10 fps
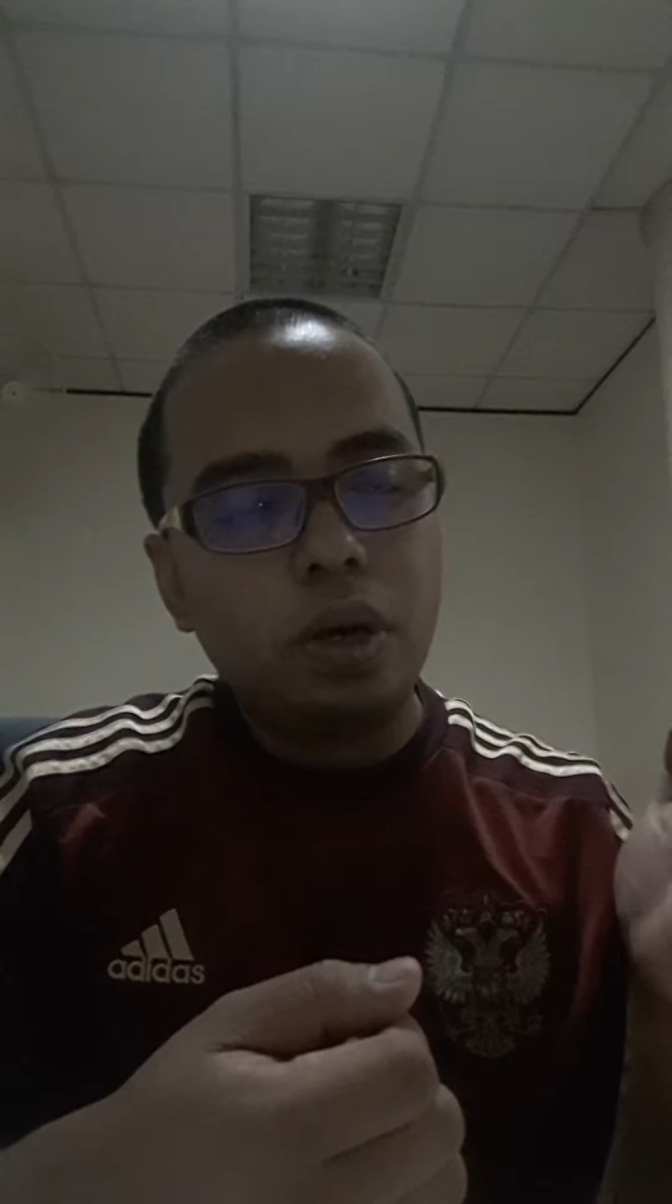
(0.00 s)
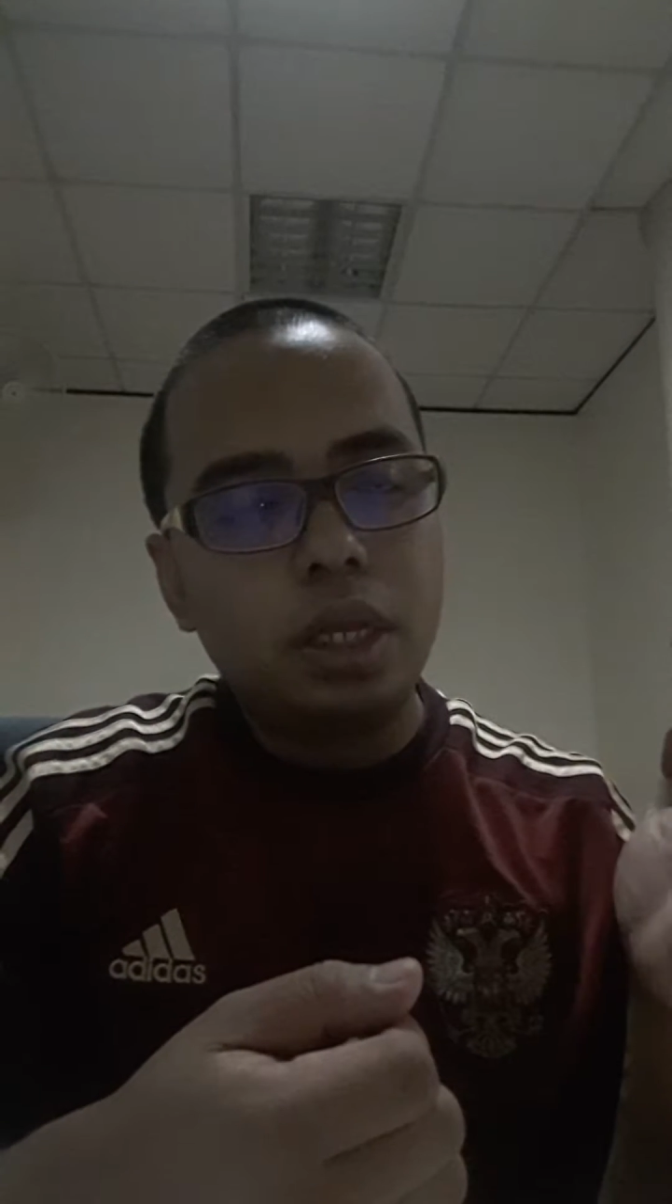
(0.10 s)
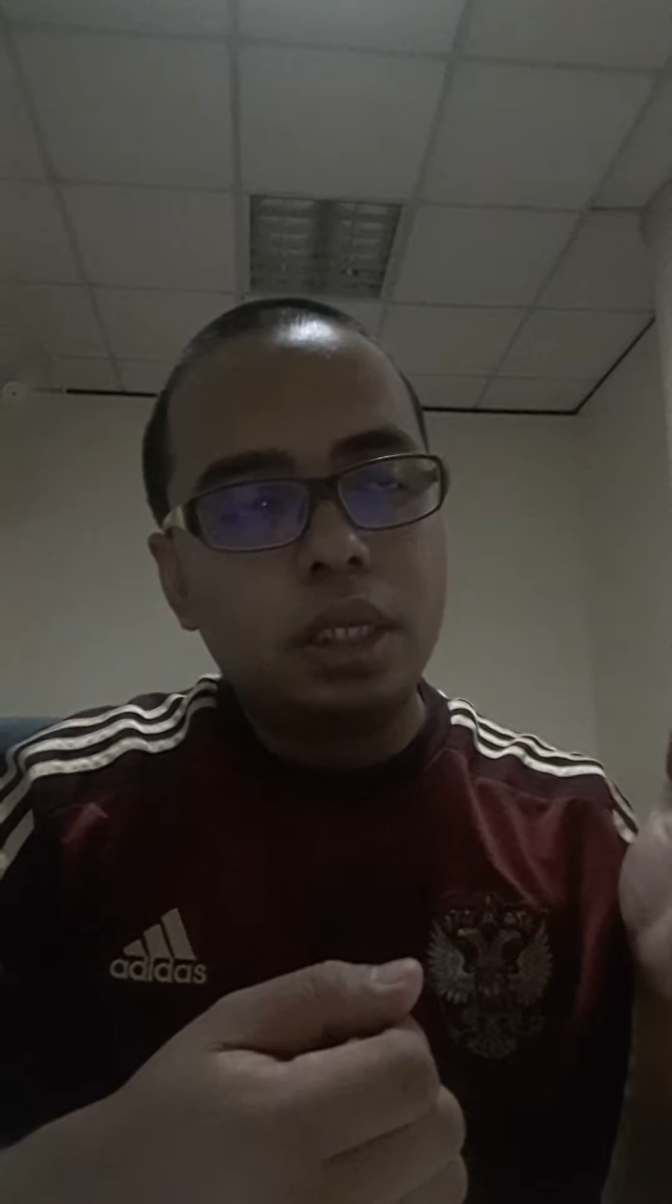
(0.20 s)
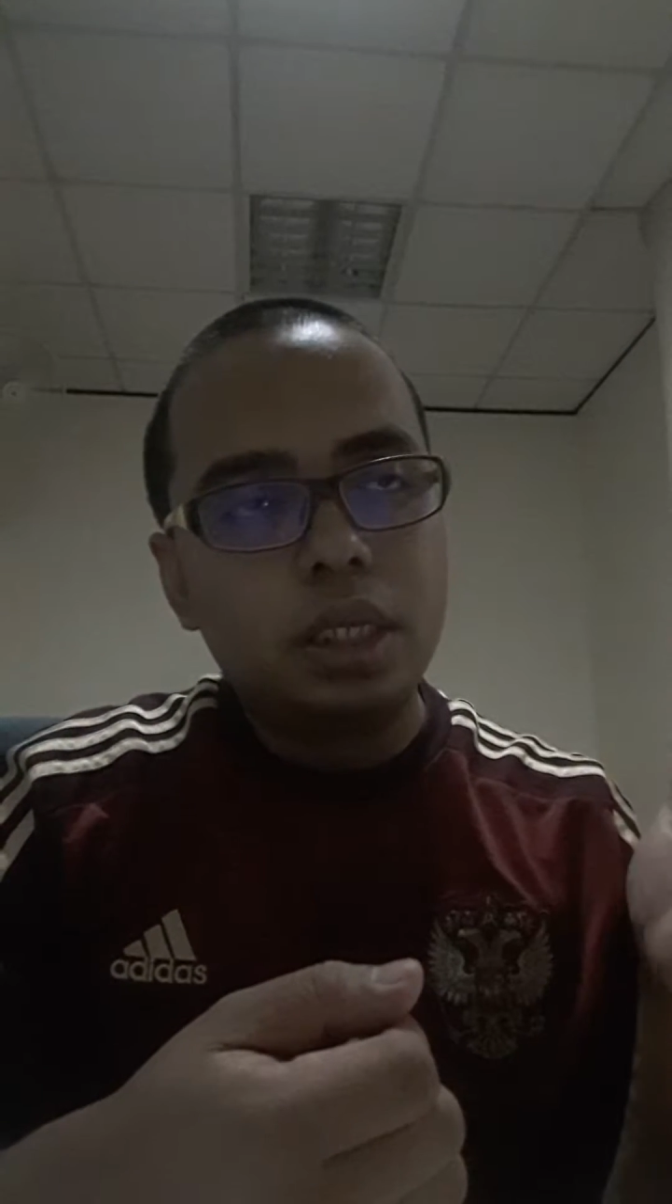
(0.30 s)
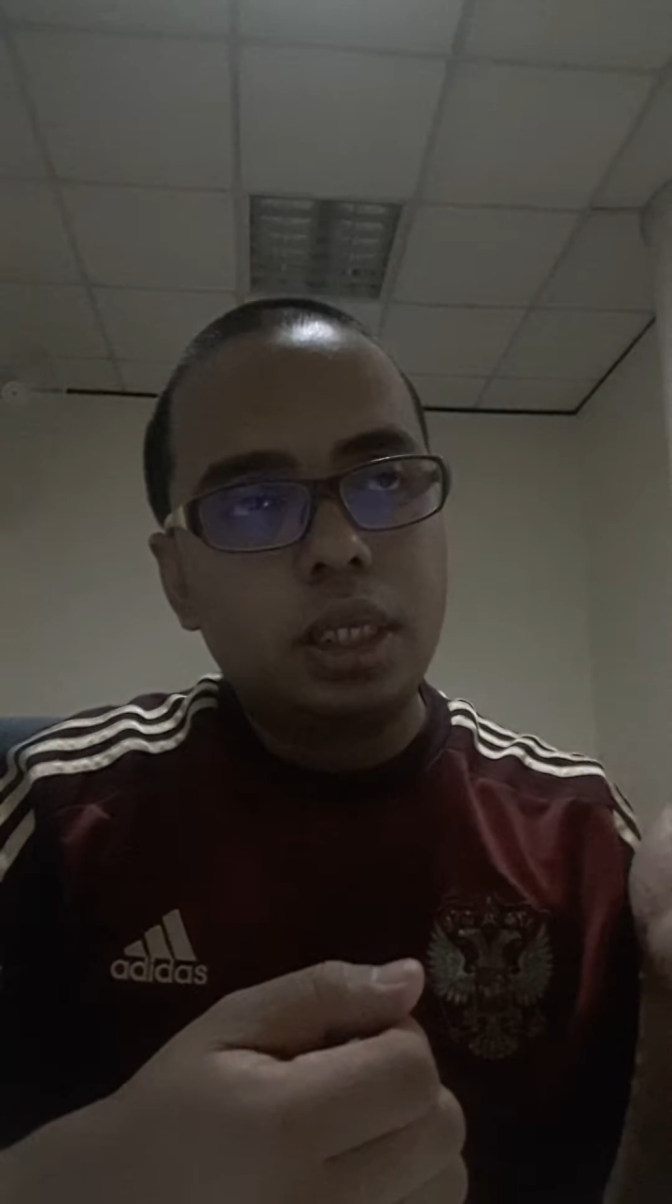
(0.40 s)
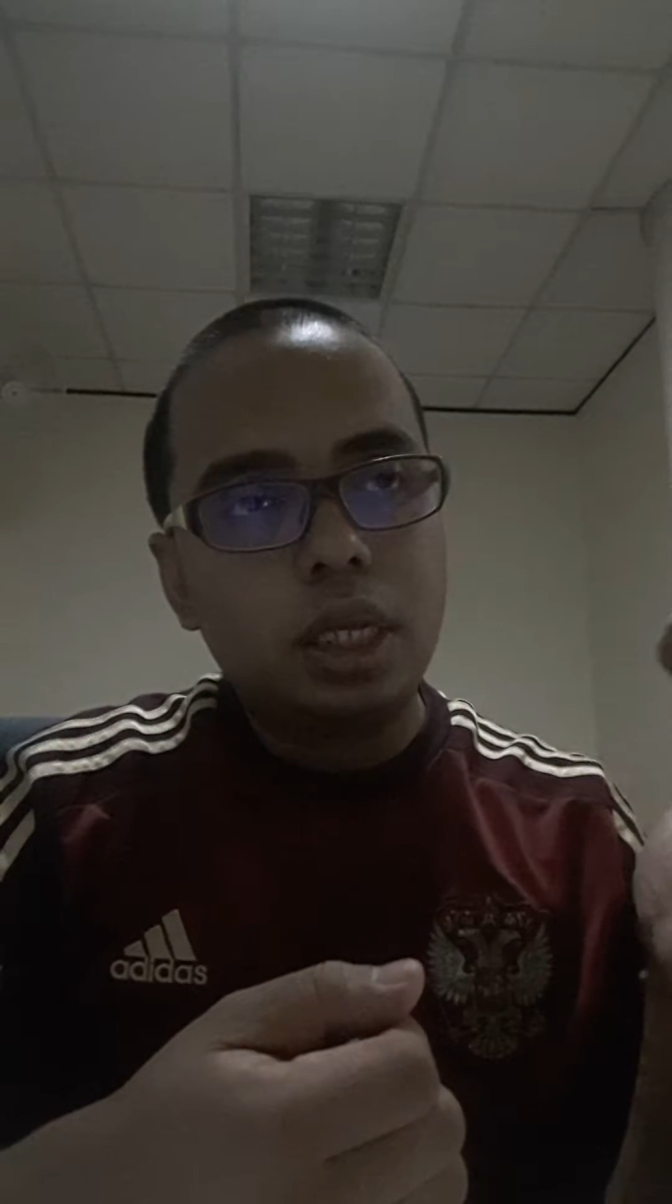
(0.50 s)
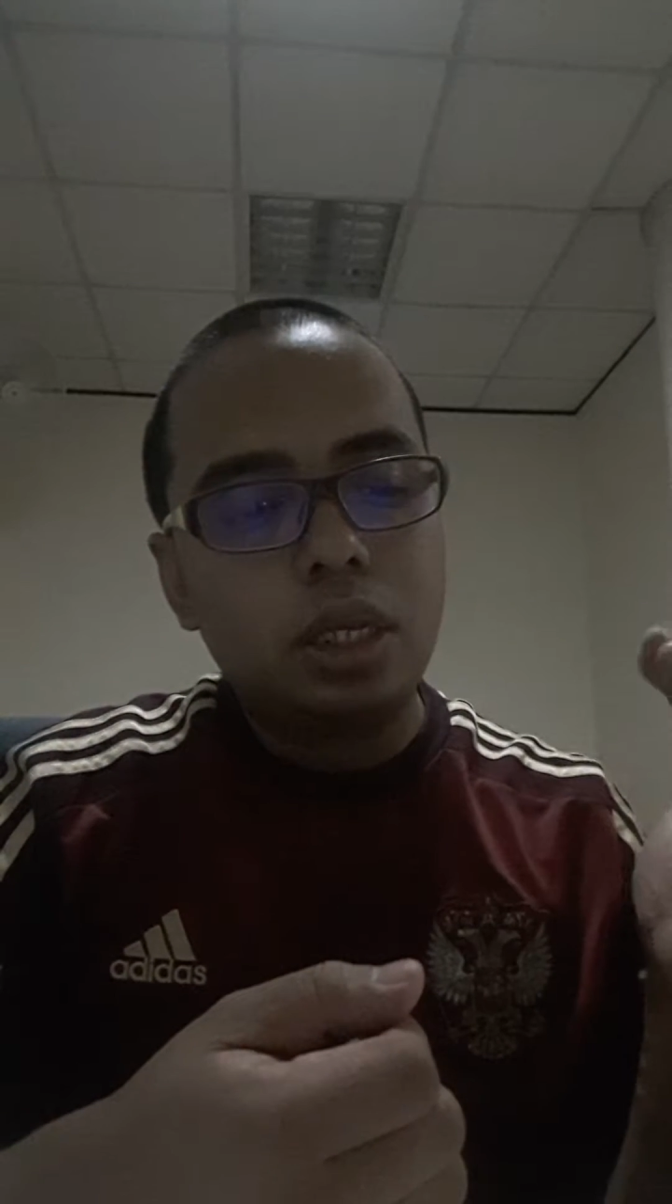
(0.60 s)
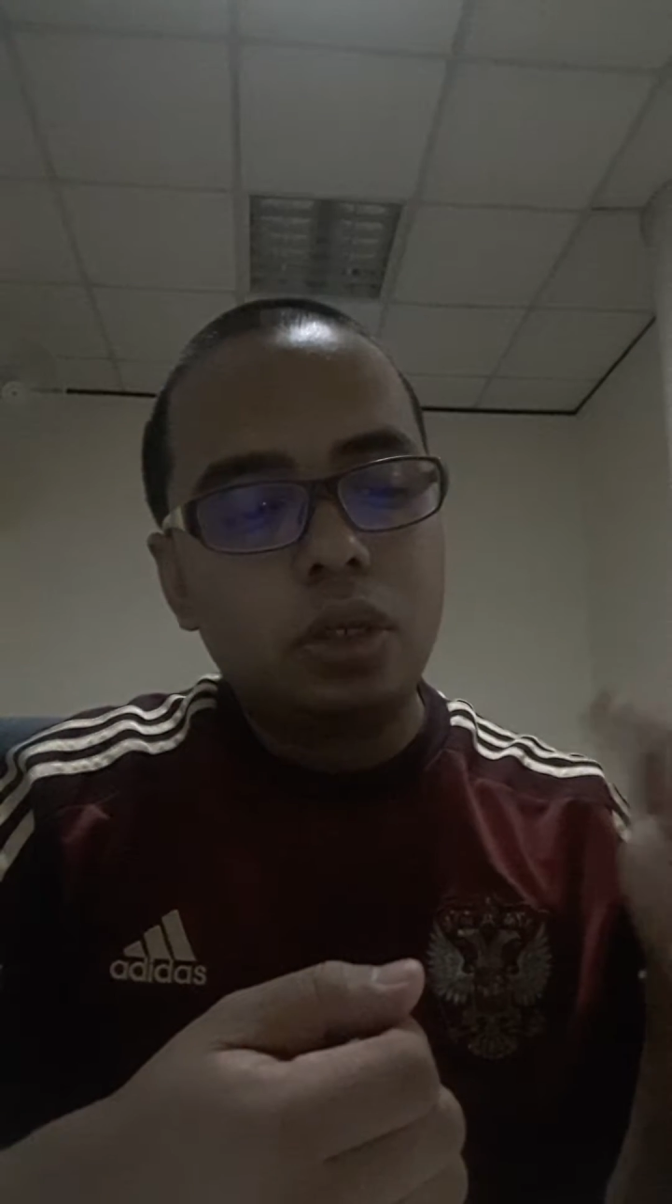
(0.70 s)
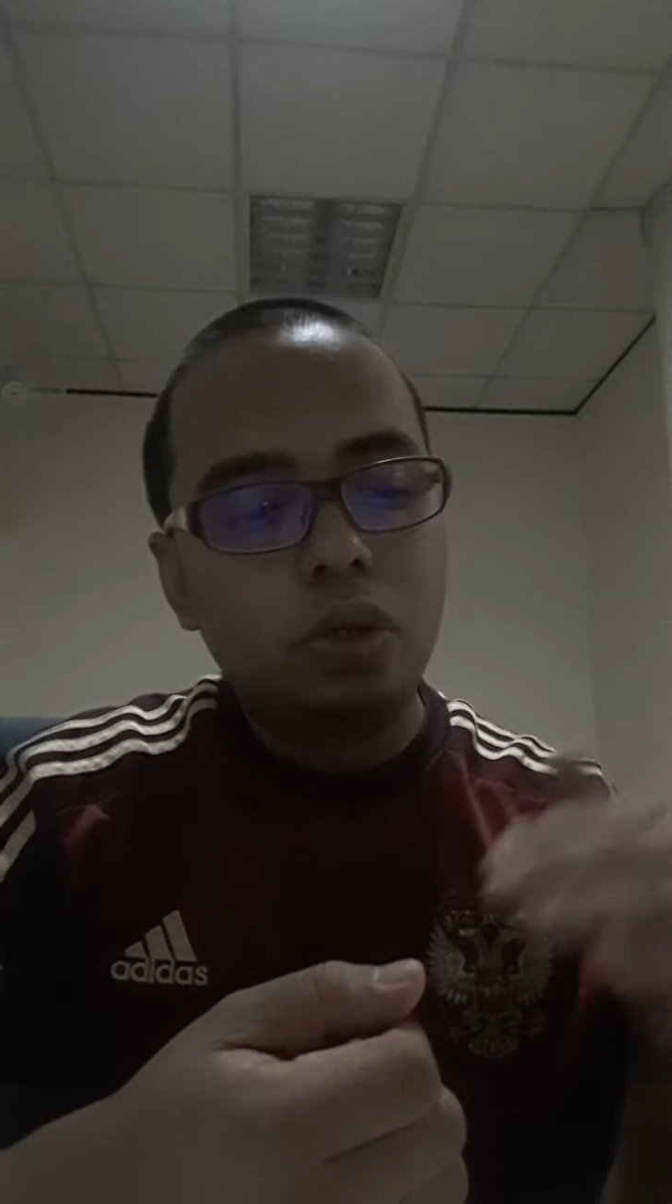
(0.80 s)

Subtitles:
it's still